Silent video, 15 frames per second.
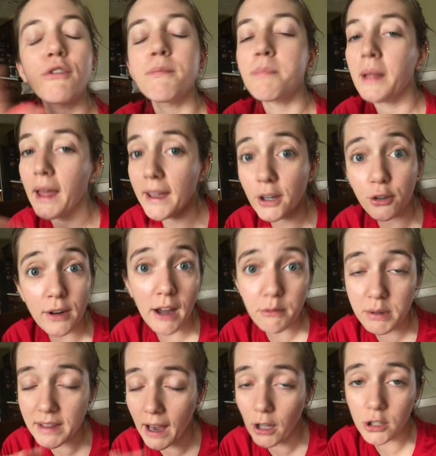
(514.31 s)
playing around
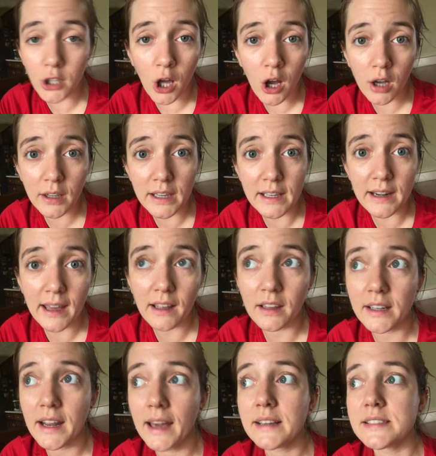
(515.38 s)
with how long inhale
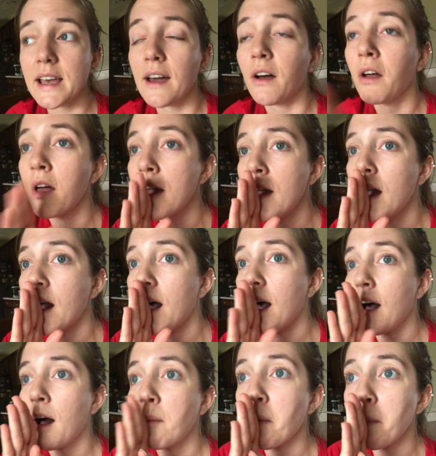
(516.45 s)
and exhale,
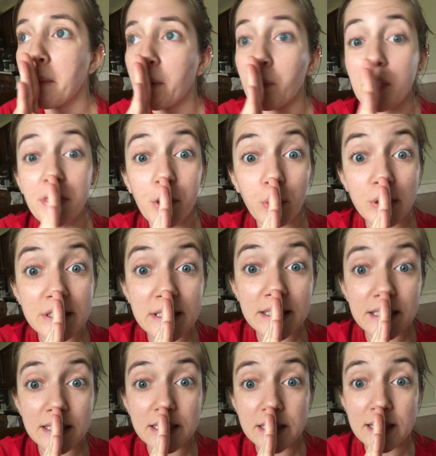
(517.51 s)
but with the
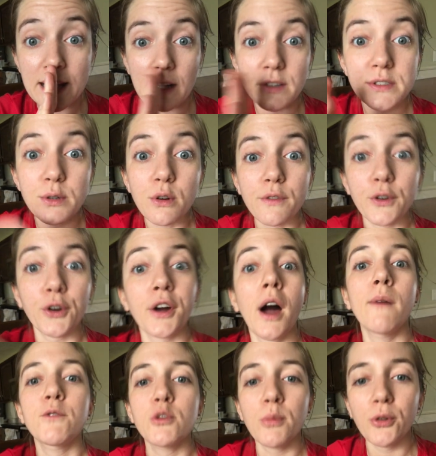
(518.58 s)
resistance now. So if you're
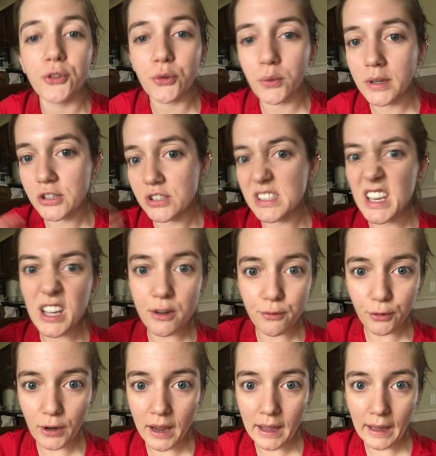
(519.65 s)
comfortable doing just in
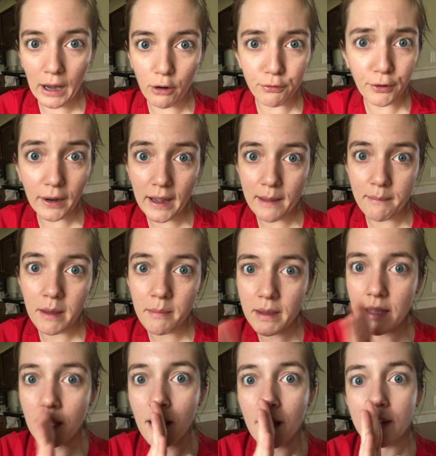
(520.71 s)
for 8, out for 8
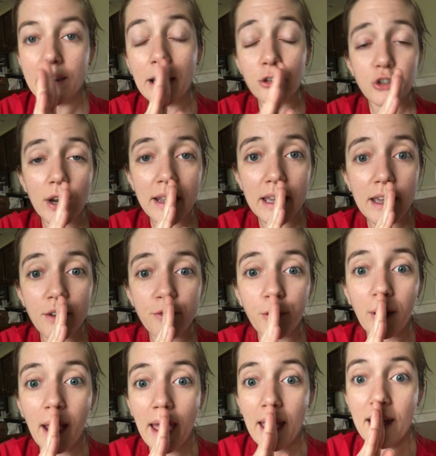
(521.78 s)
maybe, now try in
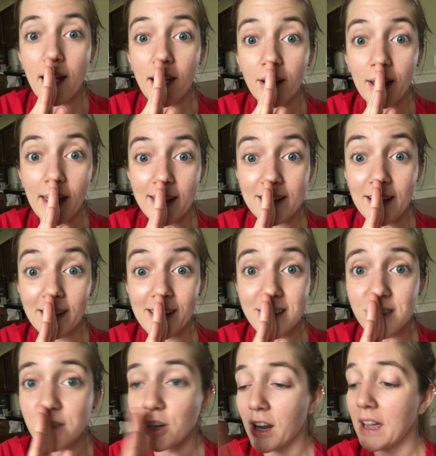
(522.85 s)
for 8
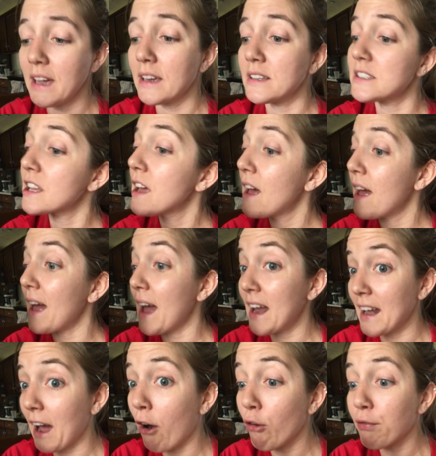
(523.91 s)
against your hand and
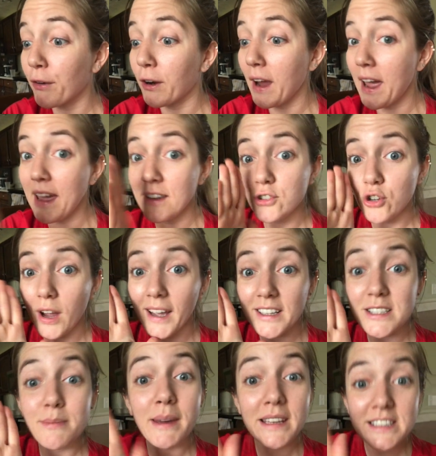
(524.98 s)
out for 8, trying
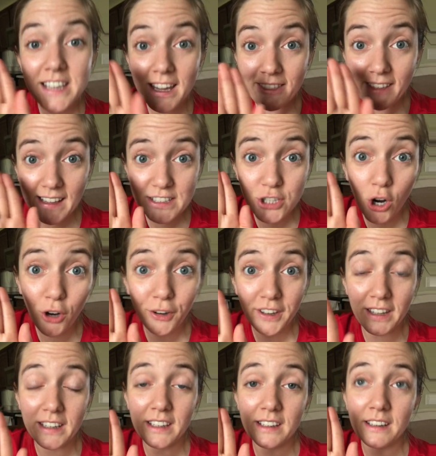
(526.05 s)
to maintain that
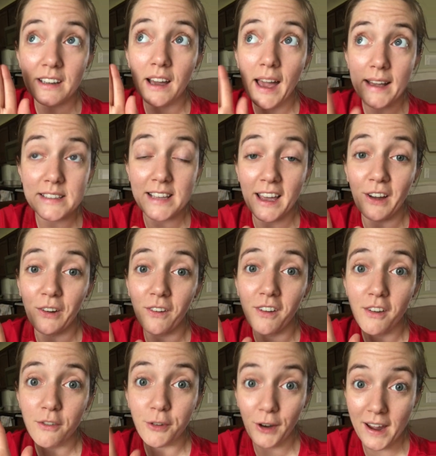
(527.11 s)
targeted exhale
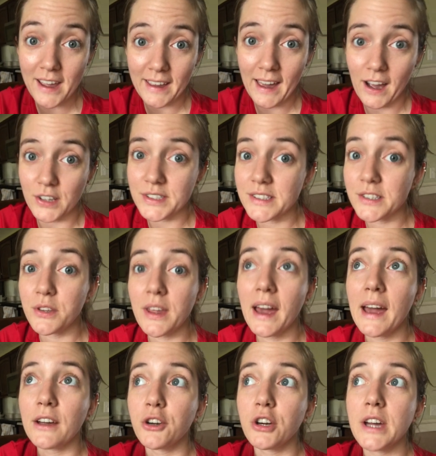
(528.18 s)
for 8 counts. So
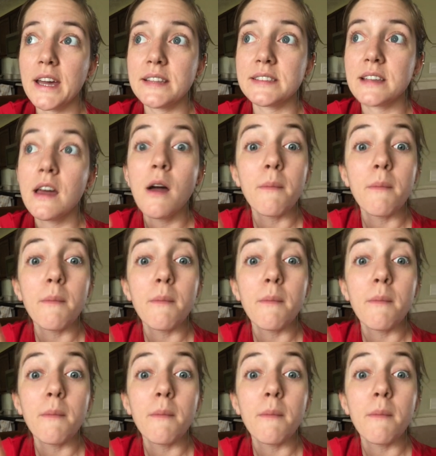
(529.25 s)
that creates,